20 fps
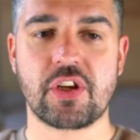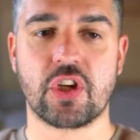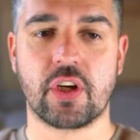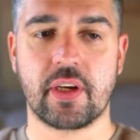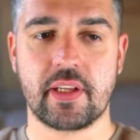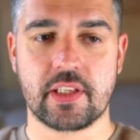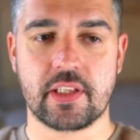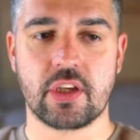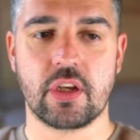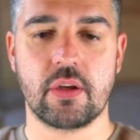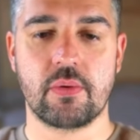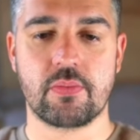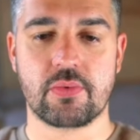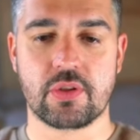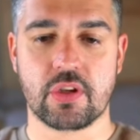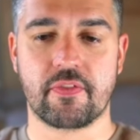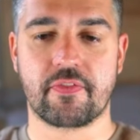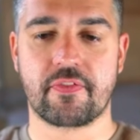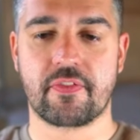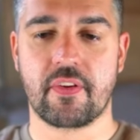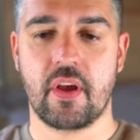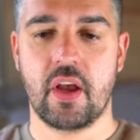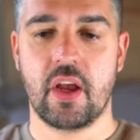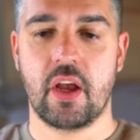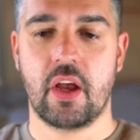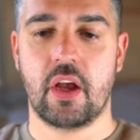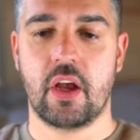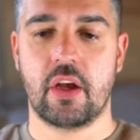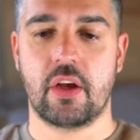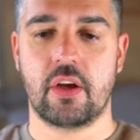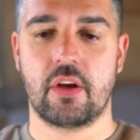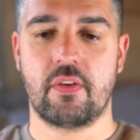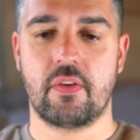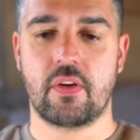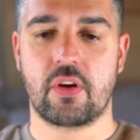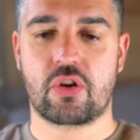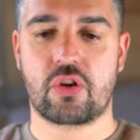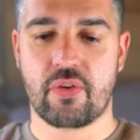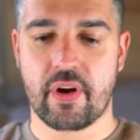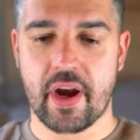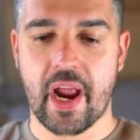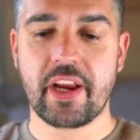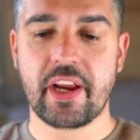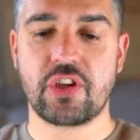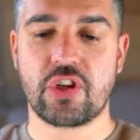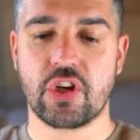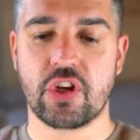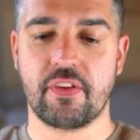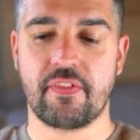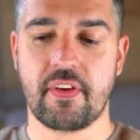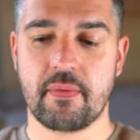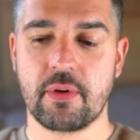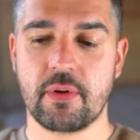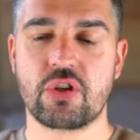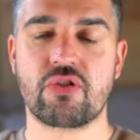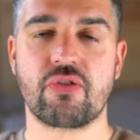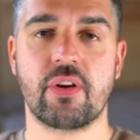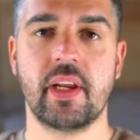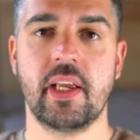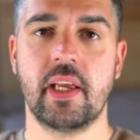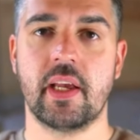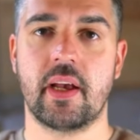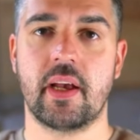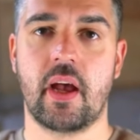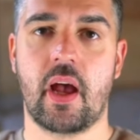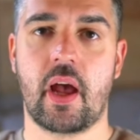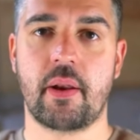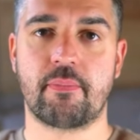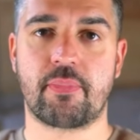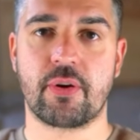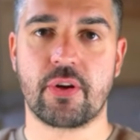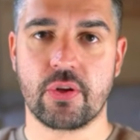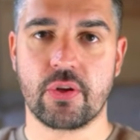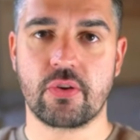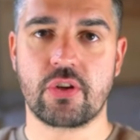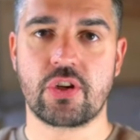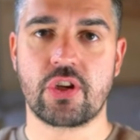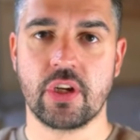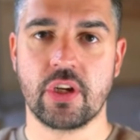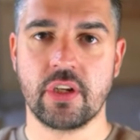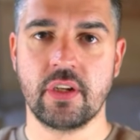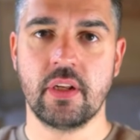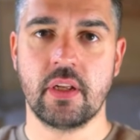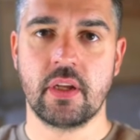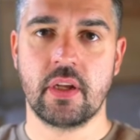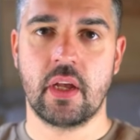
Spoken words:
in terms of creation of imagery and production,